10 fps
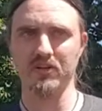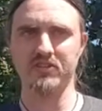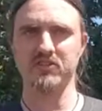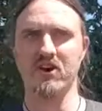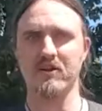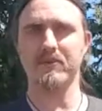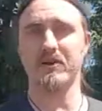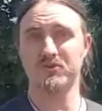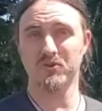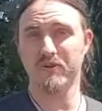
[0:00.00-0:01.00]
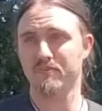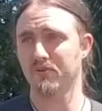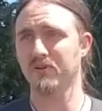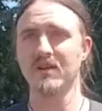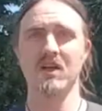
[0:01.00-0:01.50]
It's not about two
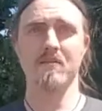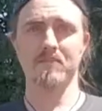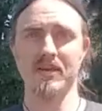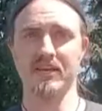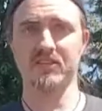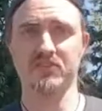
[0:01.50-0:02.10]
people meeting in the